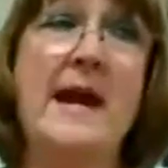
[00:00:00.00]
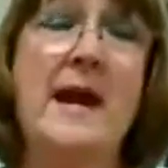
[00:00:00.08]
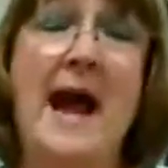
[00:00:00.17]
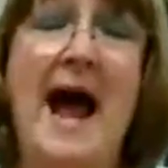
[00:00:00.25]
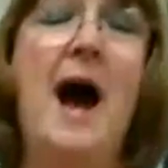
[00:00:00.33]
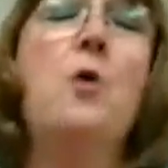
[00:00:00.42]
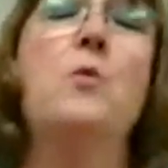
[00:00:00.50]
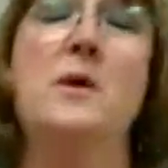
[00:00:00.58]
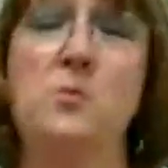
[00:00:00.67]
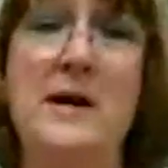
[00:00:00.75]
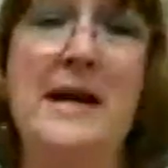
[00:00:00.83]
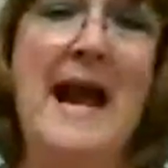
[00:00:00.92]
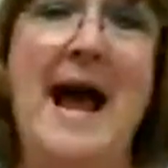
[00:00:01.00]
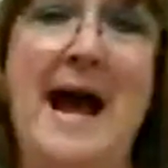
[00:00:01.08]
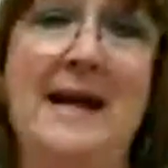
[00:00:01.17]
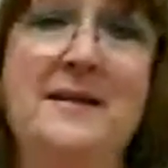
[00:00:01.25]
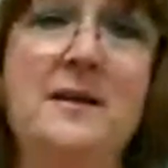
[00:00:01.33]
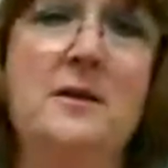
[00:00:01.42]
how we
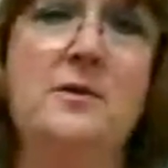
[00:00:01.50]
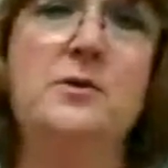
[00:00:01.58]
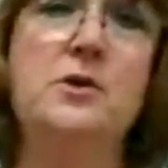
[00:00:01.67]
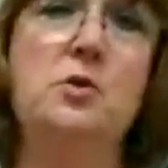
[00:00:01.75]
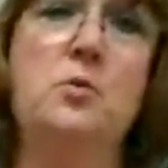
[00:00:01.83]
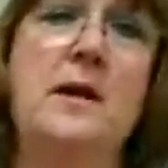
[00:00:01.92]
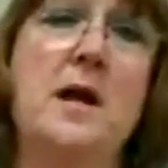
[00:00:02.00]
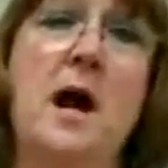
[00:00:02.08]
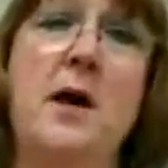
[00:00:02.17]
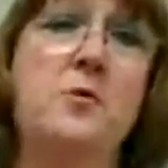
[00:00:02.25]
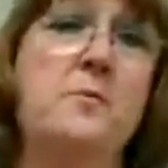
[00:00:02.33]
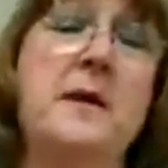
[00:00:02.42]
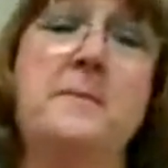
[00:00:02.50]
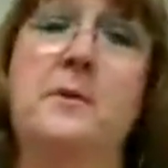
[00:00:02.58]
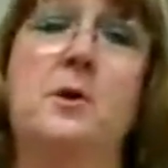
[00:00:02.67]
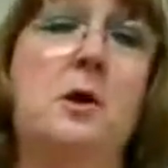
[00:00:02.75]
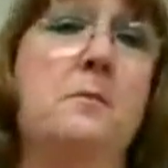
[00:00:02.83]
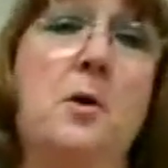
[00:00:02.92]
react to what other people
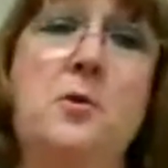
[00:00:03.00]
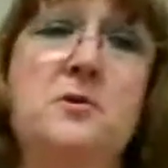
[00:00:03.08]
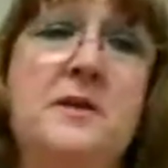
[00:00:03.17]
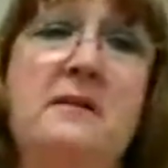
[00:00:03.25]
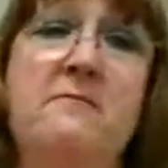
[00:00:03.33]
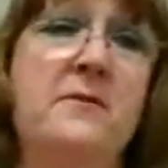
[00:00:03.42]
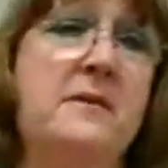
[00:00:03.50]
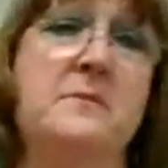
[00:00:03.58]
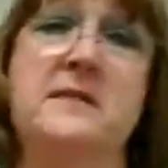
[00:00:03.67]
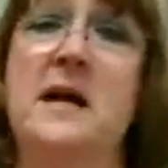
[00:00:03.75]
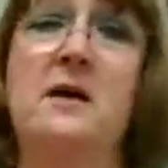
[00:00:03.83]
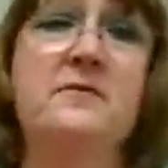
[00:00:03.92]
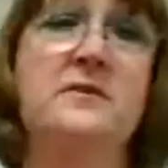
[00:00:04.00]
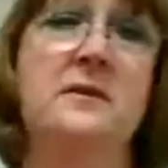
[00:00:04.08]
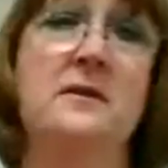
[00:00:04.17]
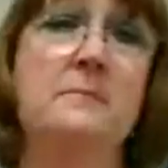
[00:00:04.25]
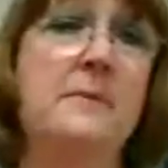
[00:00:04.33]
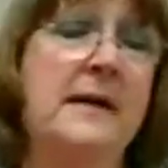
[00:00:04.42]
are posting for themselves,
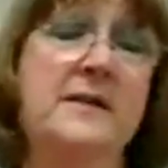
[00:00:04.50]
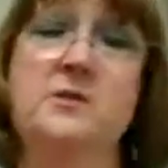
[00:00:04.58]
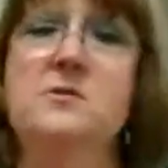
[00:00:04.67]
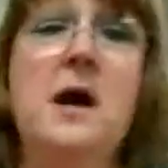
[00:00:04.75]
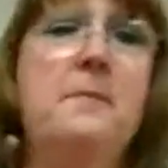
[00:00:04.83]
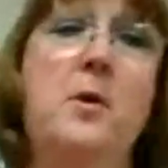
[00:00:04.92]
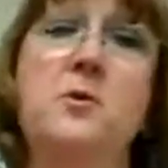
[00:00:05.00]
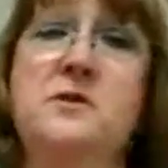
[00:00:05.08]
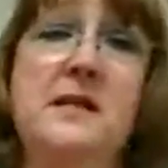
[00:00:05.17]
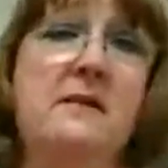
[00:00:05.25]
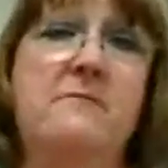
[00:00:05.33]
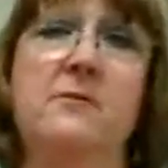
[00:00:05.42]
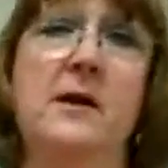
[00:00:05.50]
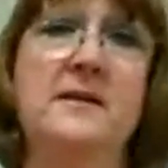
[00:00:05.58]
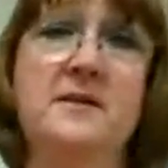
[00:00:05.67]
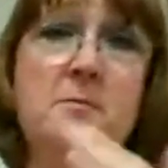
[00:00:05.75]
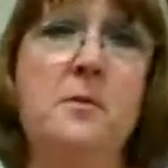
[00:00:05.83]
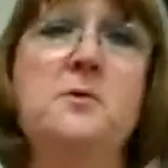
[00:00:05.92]
because they're not posting it for us,
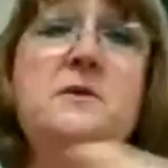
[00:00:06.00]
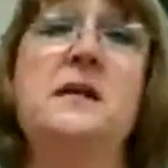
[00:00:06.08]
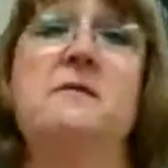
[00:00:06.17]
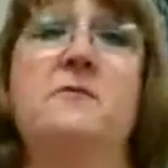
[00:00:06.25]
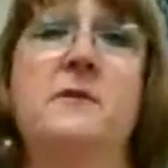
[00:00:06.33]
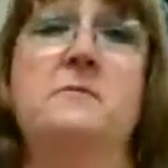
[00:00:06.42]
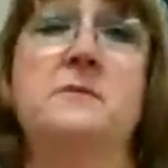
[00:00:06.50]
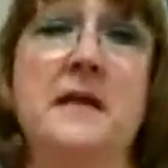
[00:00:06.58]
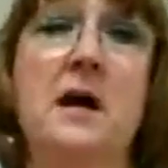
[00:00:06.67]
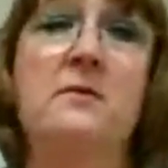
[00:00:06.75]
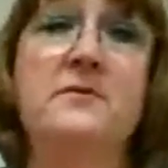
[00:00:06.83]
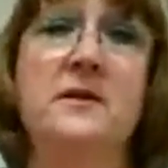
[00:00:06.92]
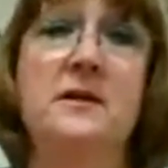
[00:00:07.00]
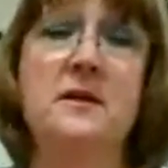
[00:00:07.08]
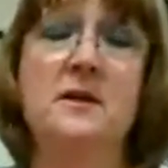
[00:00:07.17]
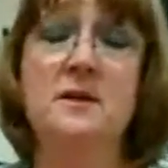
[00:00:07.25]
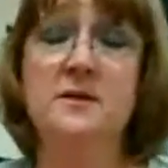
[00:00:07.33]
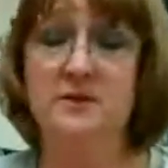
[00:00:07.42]
they're posting it for themselves.
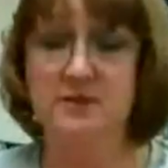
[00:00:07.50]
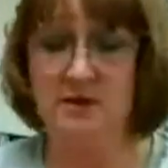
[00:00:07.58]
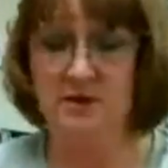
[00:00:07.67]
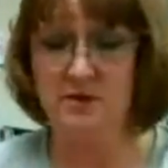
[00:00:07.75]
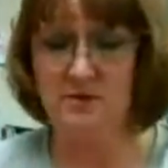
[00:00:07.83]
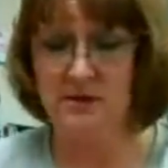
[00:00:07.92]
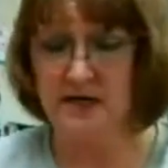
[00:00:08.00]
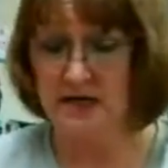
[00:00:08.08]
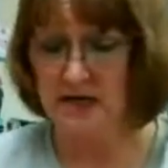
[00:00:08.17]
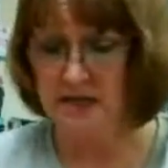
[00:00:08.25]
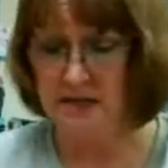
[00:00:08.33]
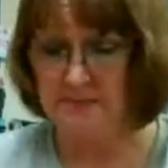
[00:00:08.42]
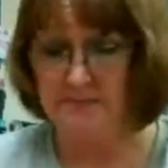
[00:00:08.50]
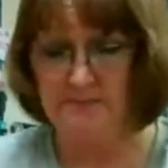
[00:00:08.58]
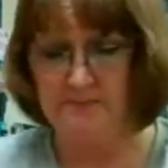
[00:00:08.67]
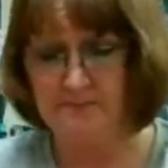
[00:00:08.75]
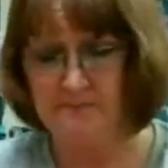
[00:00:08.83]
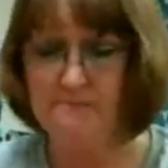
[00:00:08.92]
So
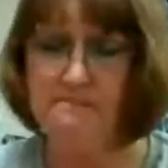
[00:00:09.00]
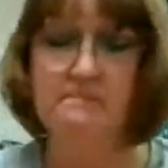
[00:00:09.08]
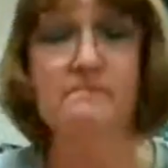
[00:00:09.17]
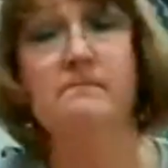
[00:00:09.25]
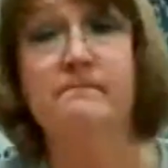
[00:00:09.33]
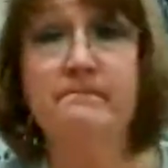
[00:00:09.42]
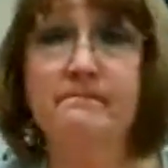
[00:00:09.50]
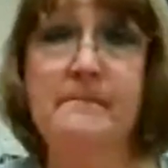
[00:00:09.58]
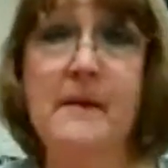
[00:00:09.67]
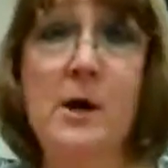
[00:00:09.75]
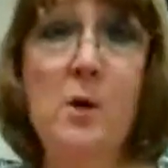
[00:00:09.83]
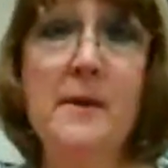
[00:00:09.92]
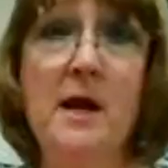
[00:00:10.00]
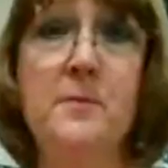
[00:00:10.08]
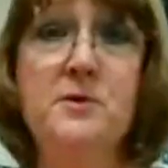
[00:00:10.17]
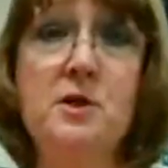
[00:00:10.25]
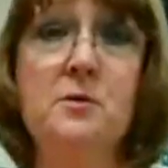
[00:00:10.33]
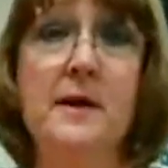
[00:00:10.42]
I hope it
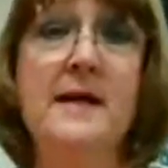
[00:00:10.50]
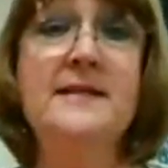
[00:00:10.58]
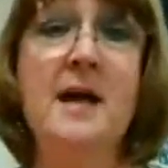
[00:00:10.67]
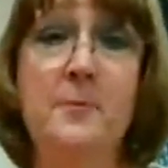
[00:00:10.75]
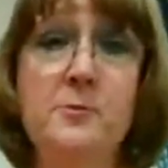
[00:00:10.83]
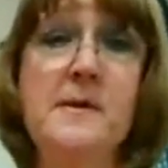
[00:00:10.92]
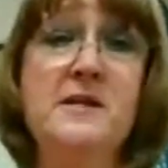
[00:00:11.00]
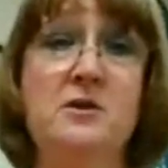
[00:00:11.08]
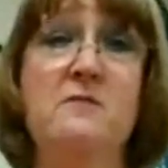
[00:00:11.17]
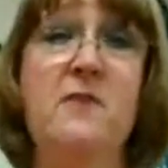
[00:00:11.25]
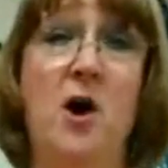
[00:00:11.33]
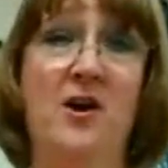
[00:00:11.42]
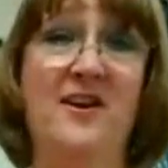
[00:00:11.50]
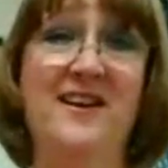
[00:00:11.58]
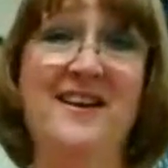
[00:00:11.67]
helps you. It's helped me so far.